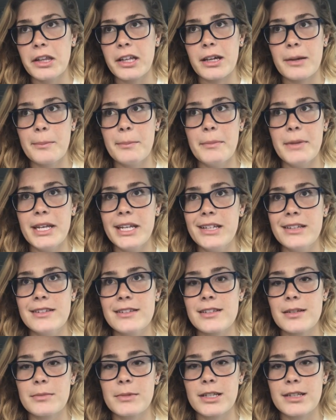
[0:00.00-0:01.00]
like a minute
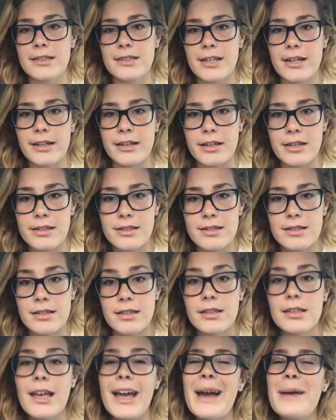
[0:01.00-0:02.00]
and something seconds.
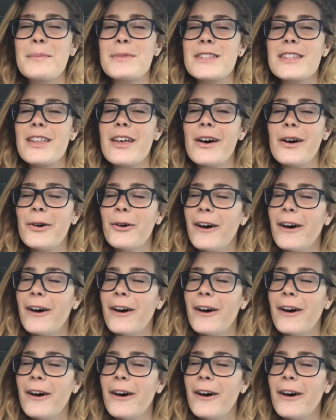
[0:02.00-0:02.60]
I'm slow.